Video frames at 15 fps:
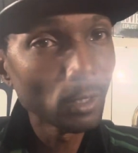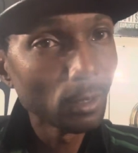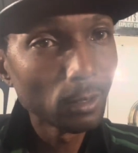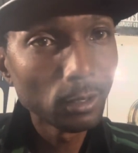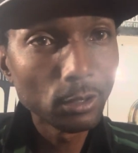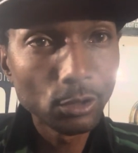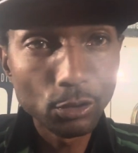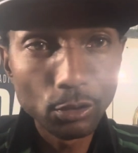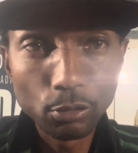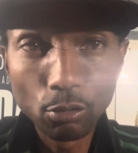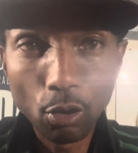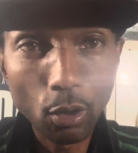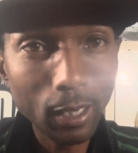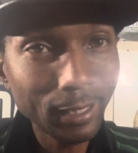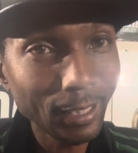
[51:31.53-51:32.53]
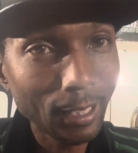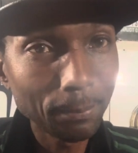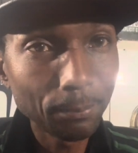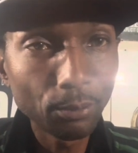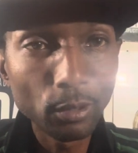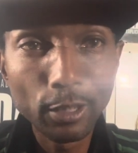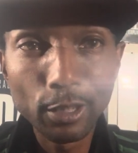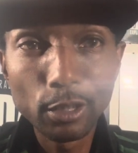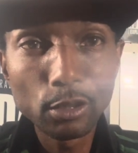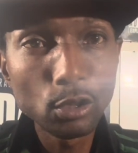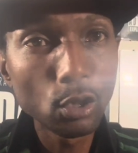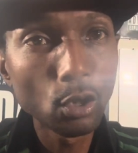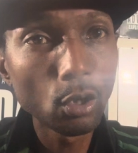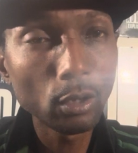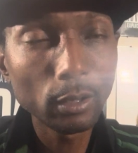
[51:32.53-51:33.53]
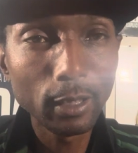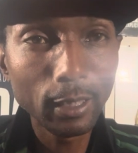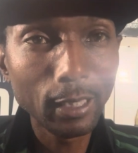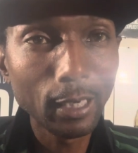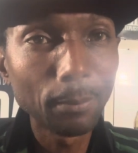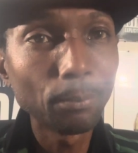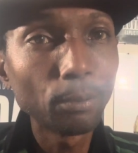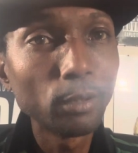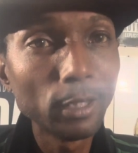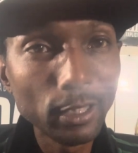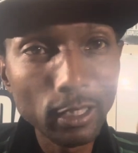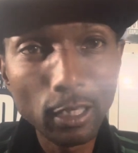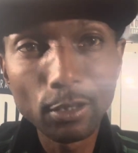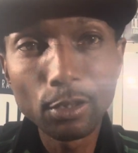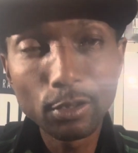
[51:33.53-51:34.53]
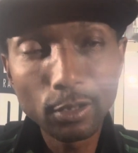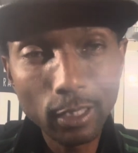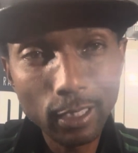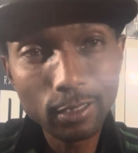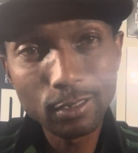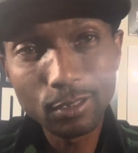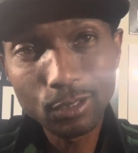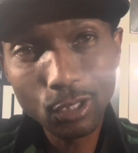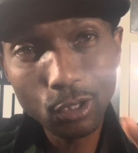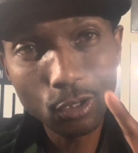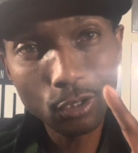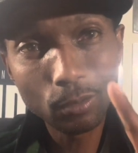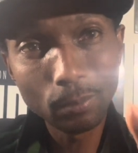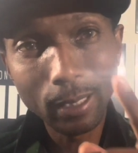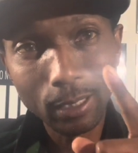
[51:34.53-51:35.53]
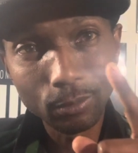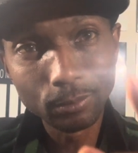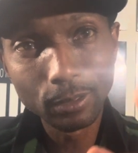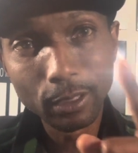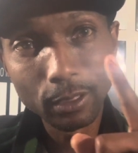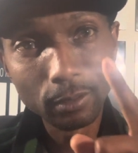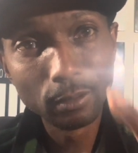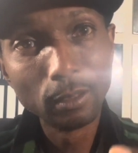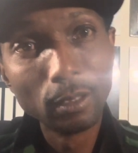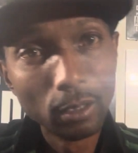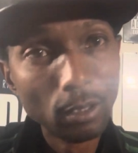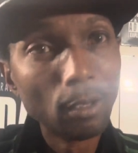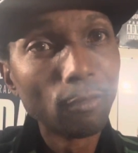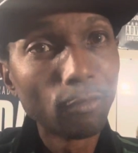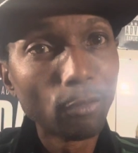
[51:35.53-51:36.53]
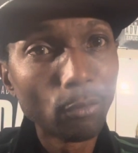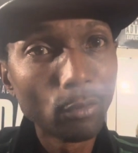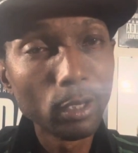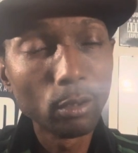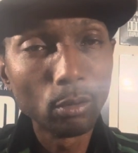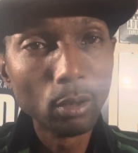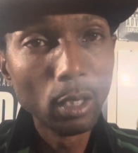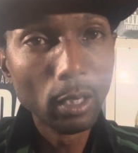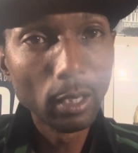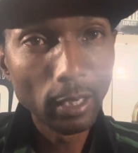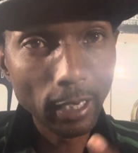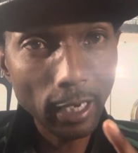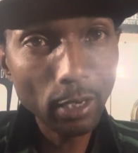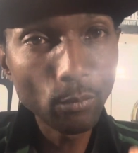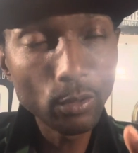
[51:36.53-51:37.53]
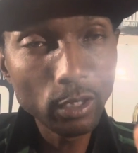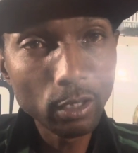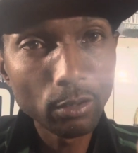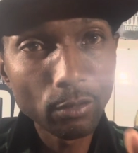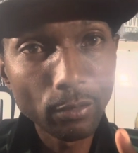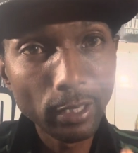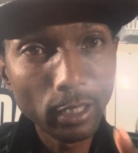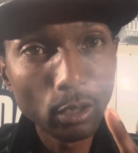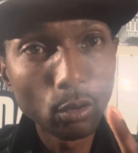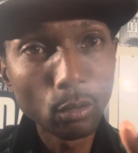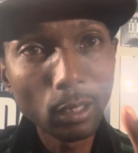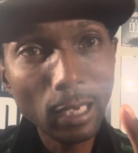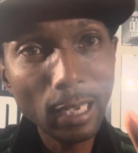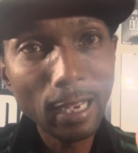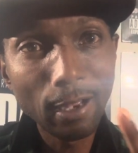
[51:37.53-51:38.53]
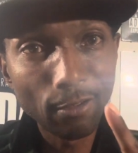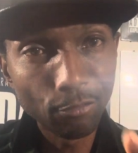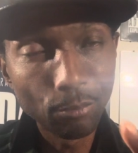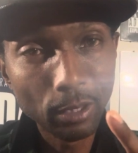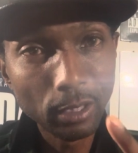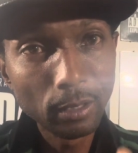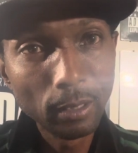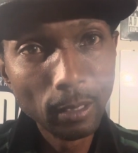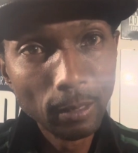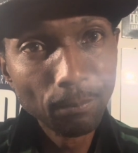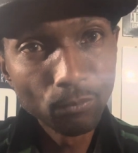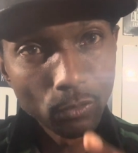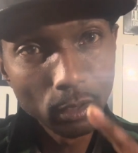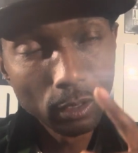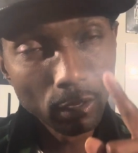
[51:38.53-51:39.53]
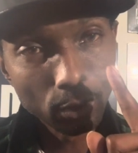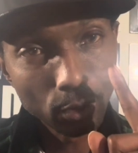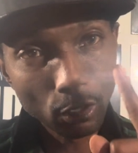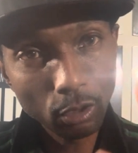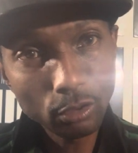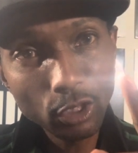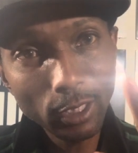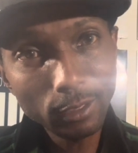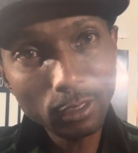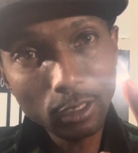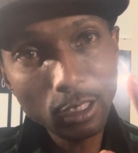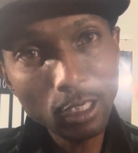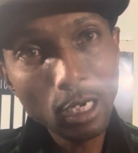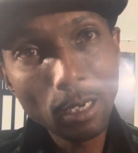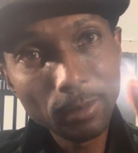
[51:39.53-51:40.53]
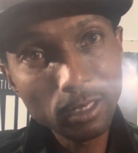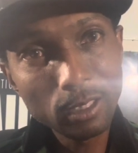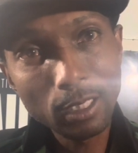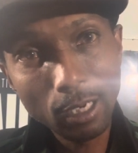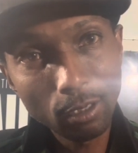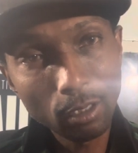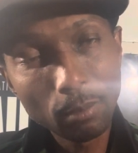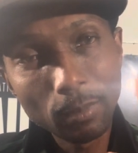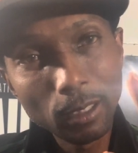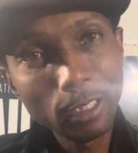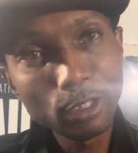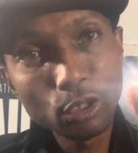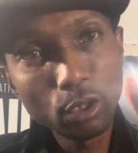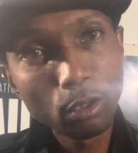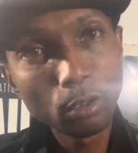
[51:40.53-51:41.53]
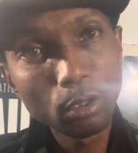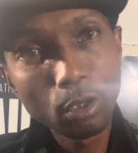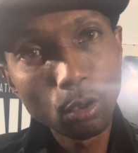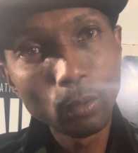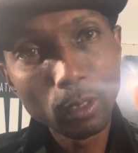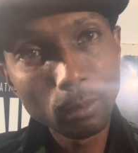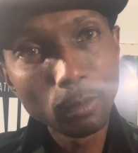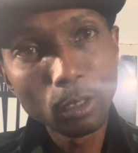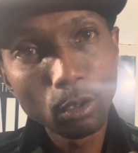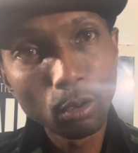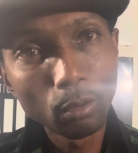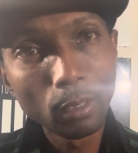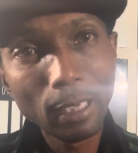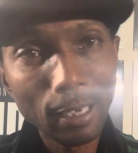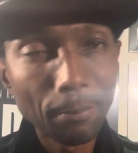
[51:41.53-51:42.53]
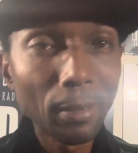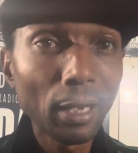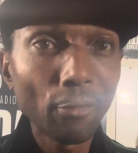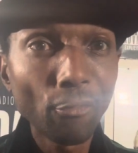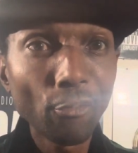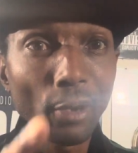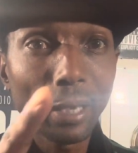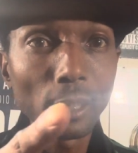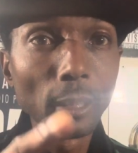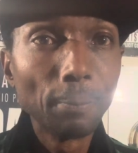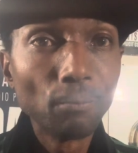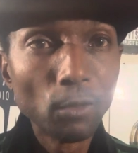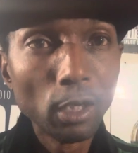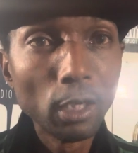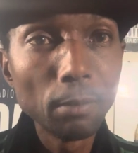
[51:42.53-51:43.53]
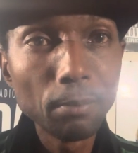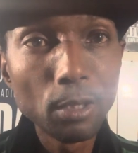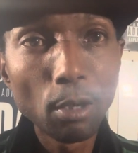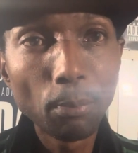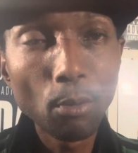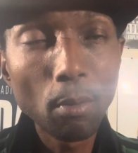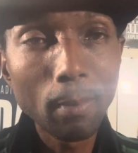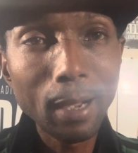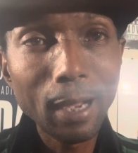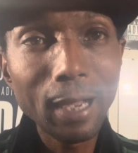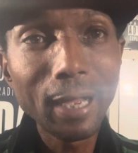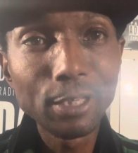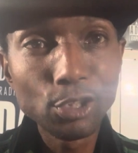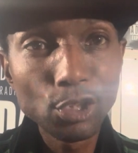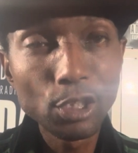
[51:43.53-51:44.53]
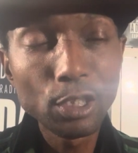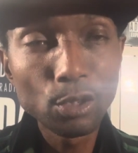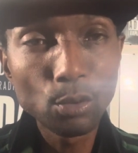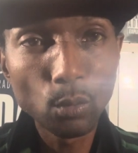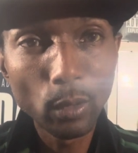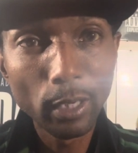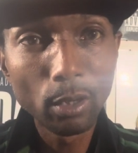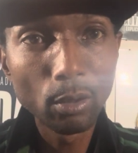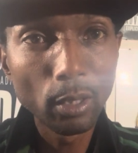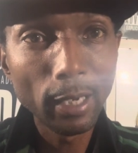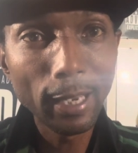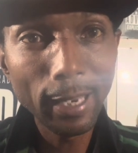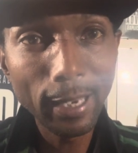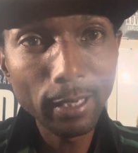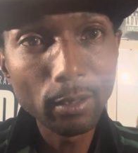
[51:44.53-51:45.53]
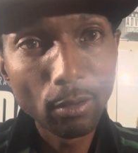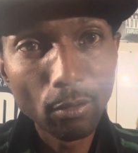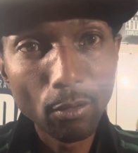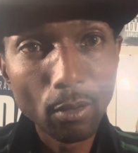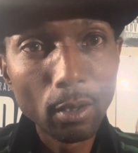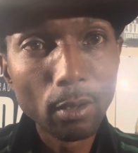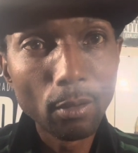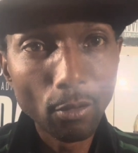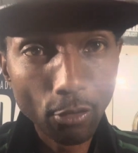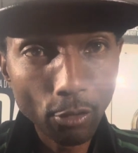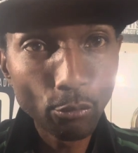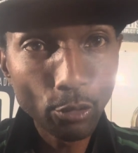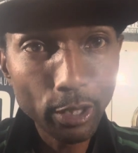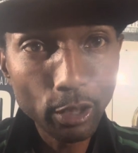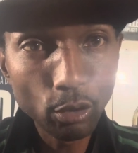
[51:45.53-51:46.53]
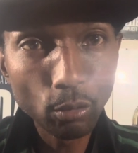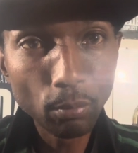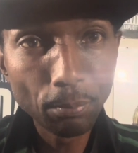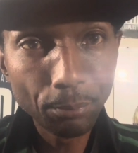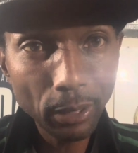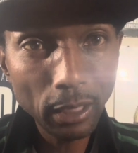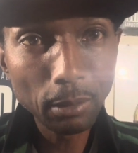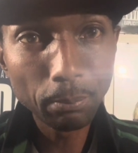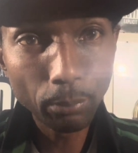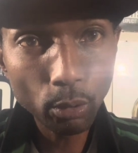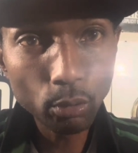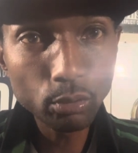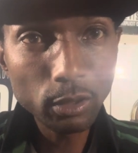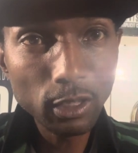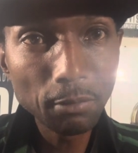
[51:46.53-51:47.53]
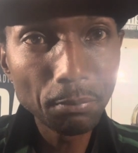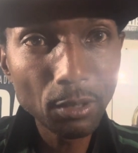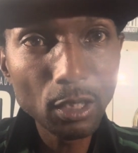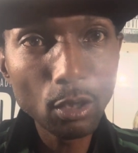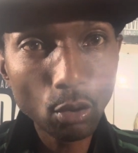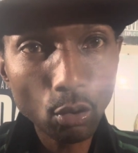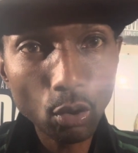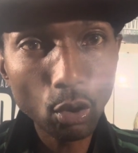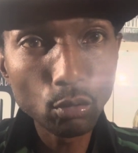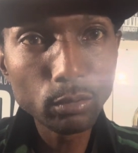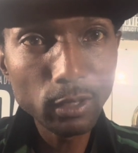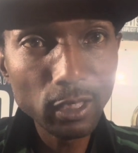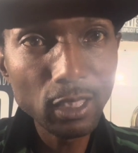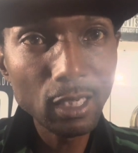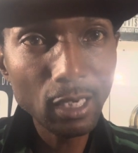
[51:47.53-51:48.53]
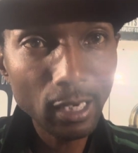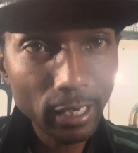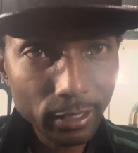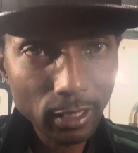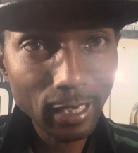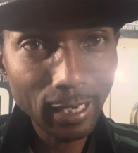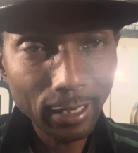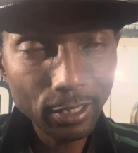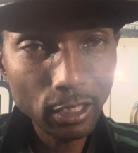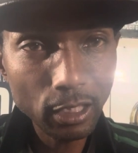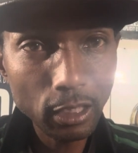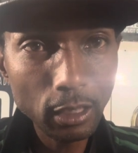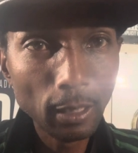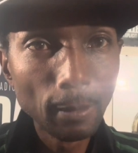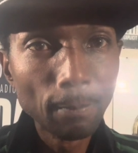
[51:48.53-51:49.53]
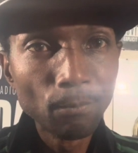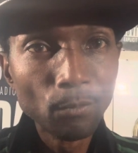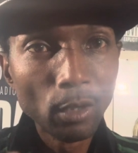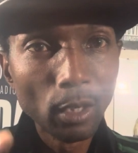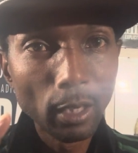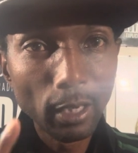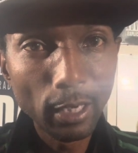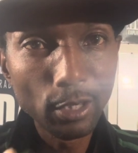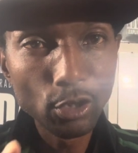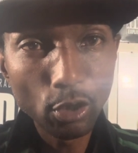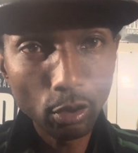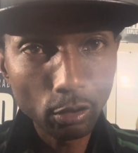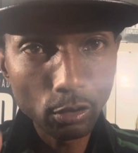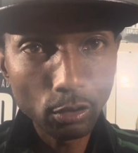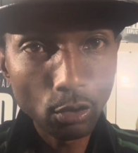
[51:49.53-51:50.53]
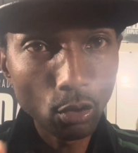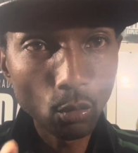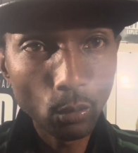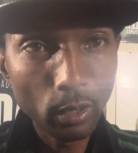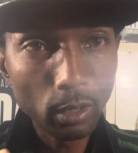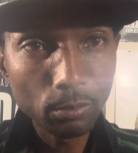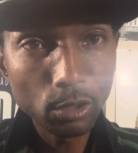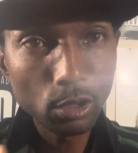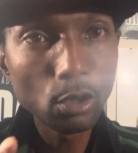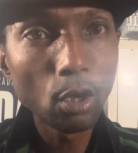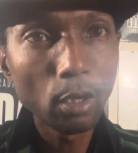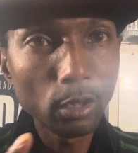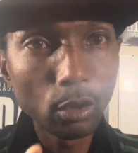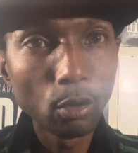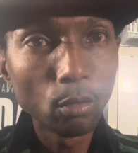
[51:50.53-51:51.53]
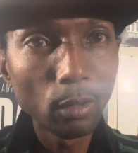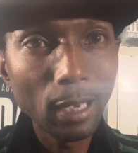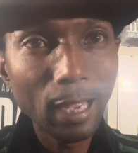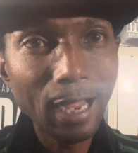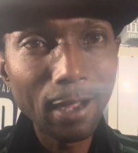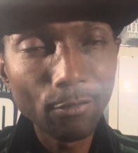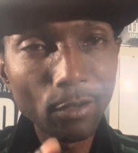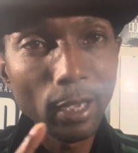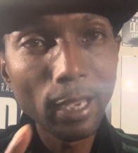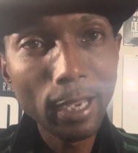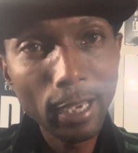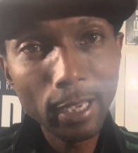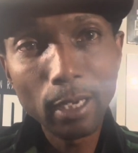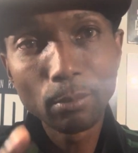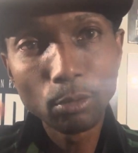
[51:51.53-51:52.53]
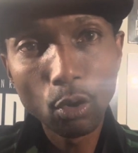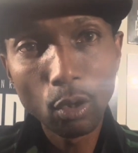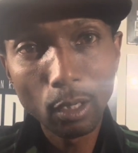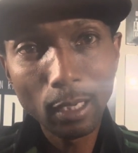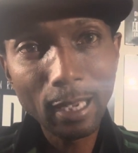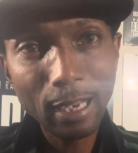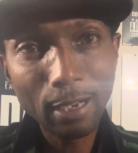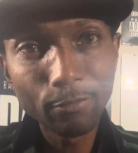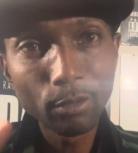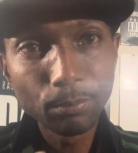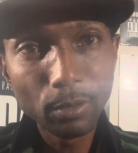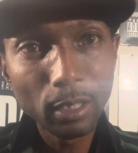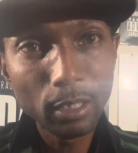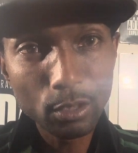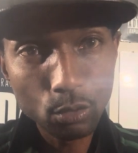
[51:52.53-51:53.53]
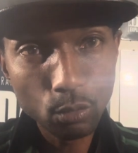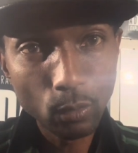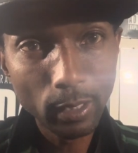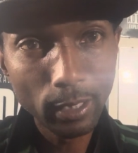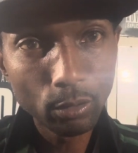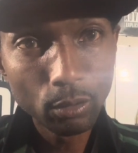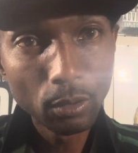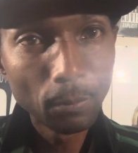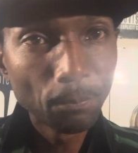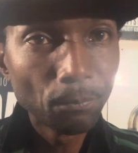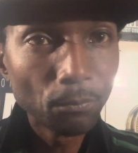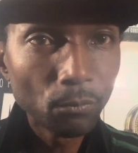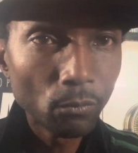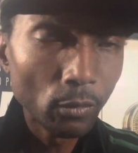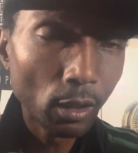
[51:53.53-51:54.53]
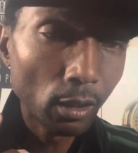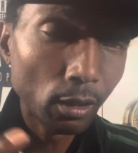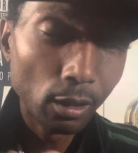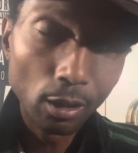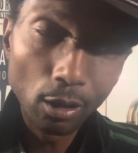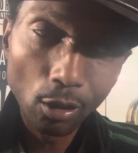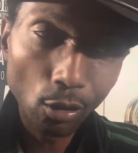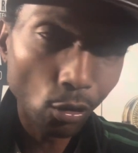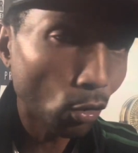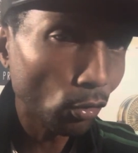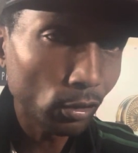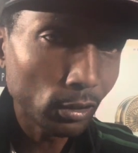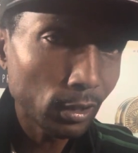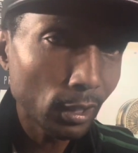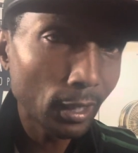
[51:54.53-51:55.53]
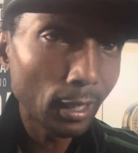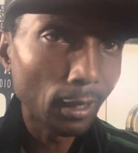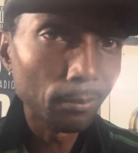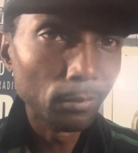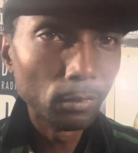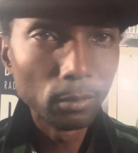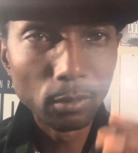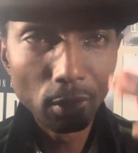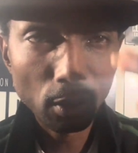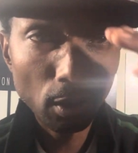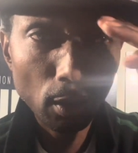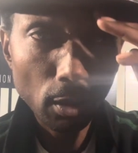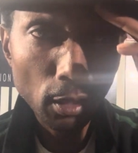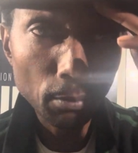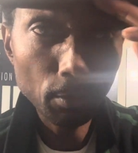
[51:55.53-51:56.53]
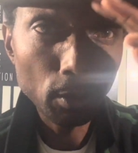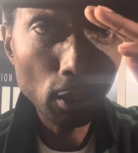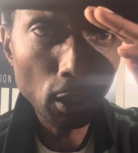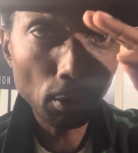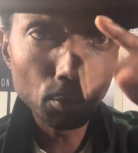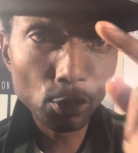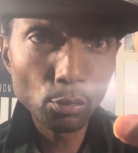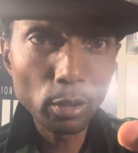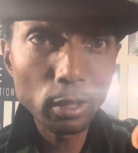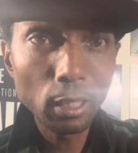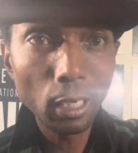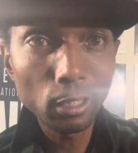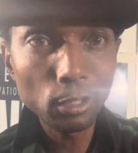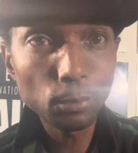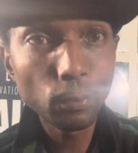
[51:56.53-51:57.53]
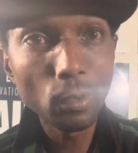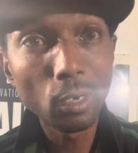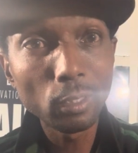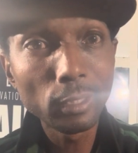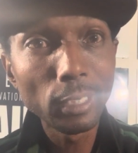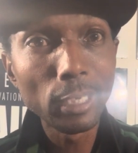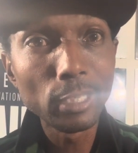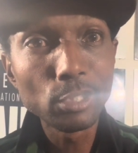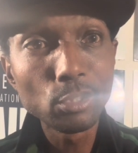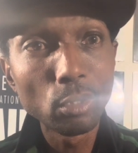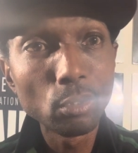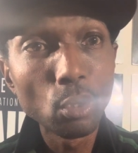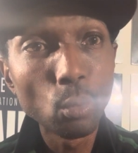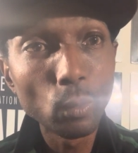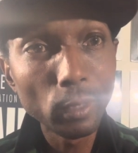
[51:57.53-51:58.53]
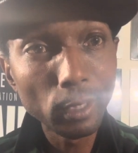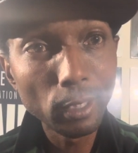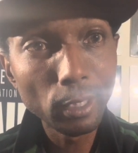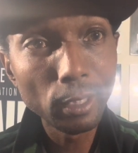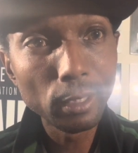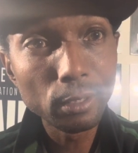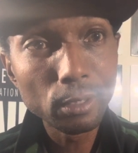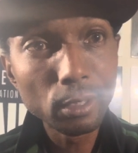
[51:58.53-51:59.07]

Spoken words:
Because, you know, I got plenty of talk and I got plenty of other things to talk about, man. For real. And we getting ready to go live, man. Y'all check the comments out. I'm going to let y'all know when I'm going to go live. Matter of fact, hit me up on my IG as well, at The Real Big Boosie, BOOTSIE. And y'all will know when I'm starting to go live. And I'm going live up there as well. All the time. Hit me up. Street Knowledge Podcast. Y'all know what it is.